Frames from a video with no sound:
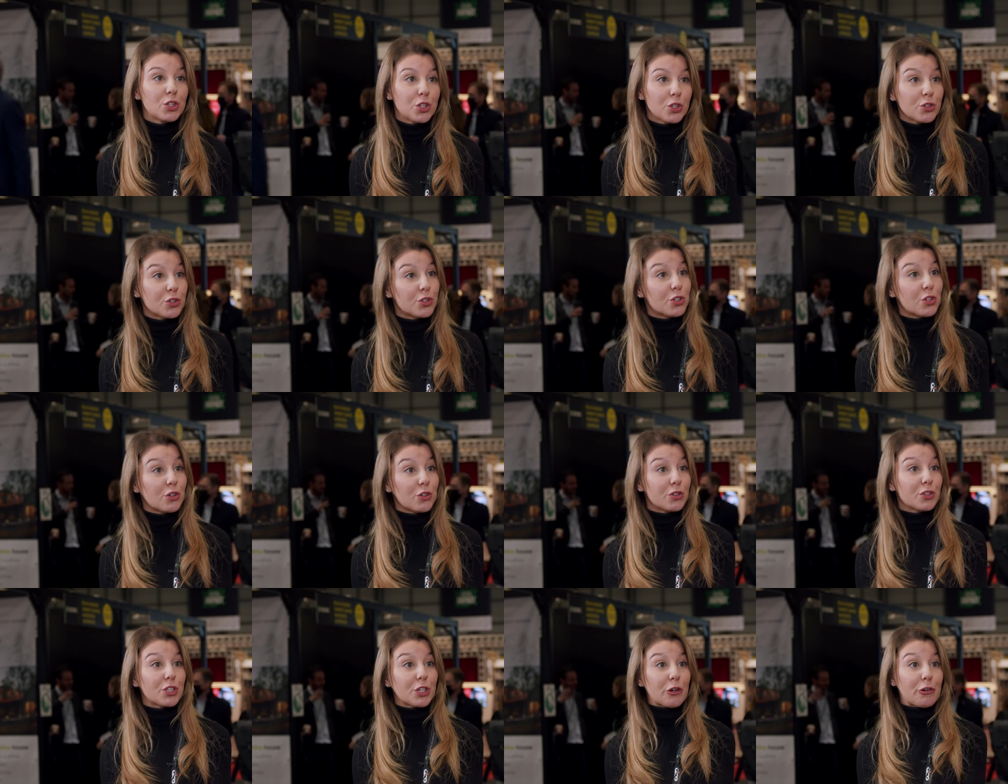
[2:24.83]
just
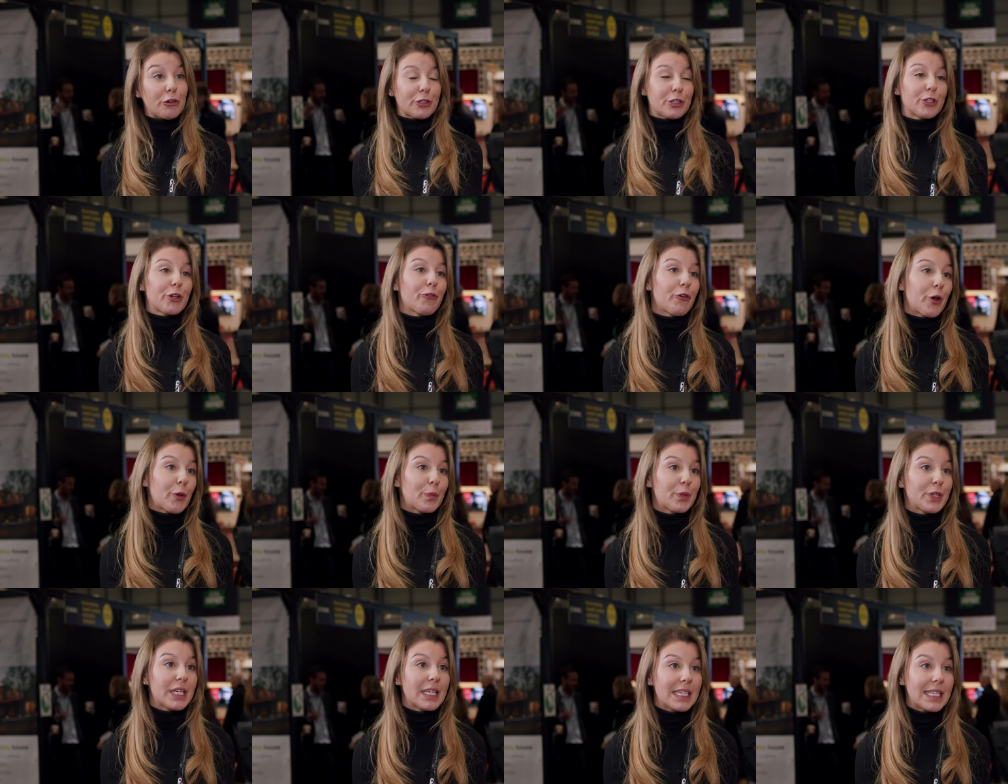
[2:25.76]
us across the group
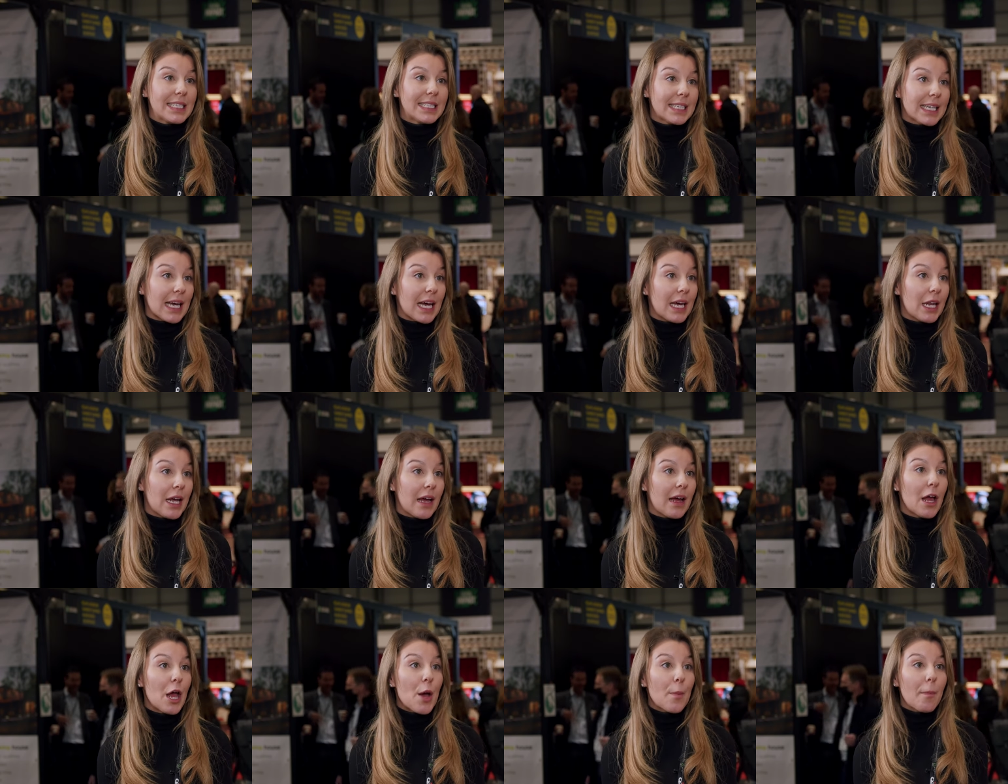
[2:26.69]
that need to kind
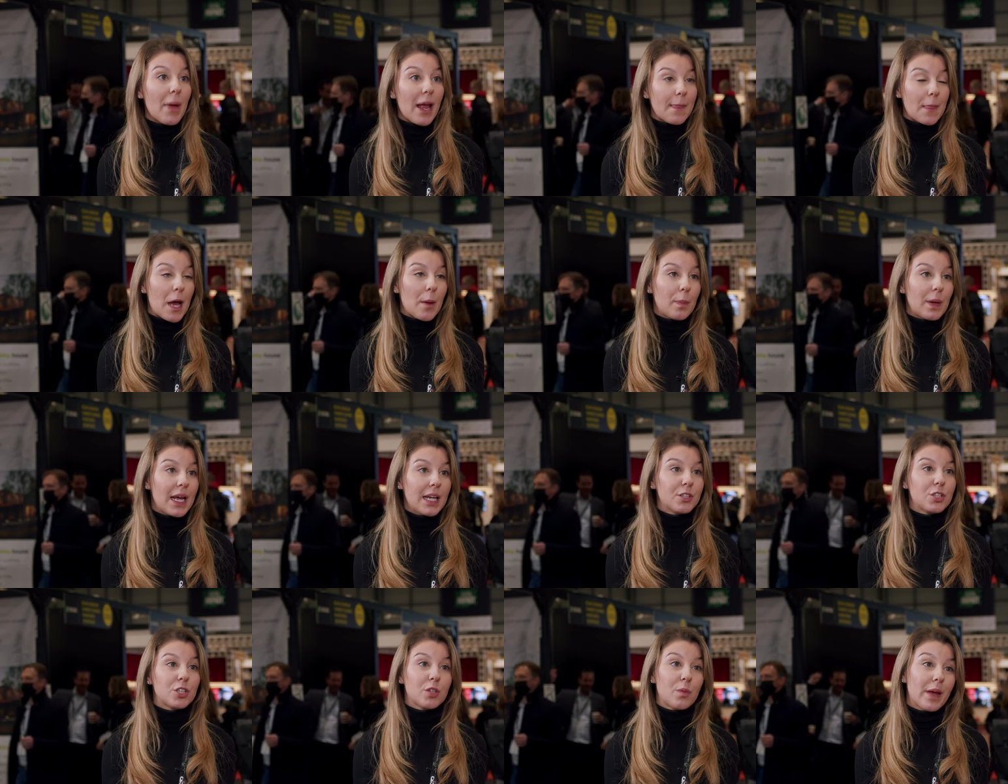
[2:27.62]
of make that
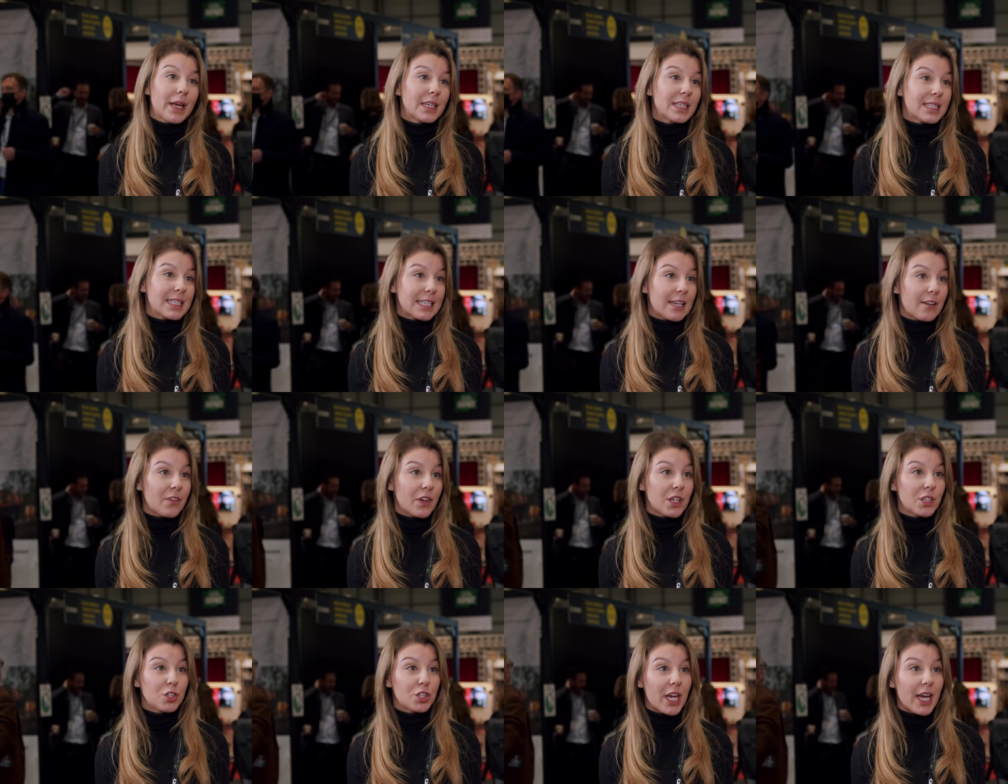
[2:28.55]
pledge to make a
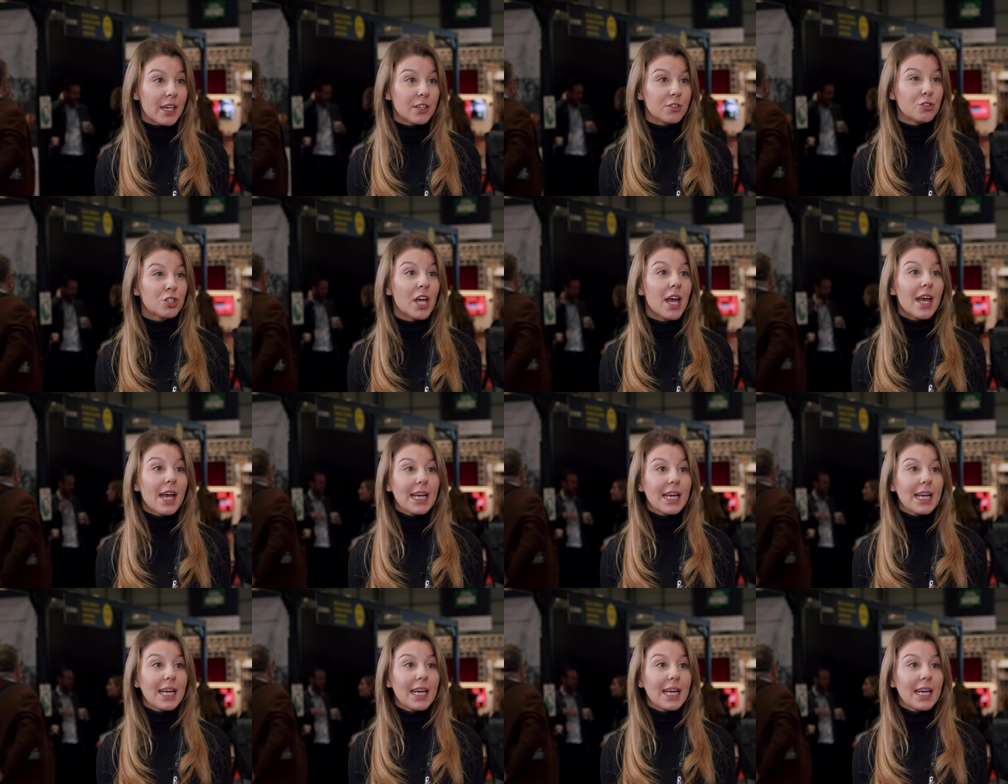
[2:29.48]
significant change.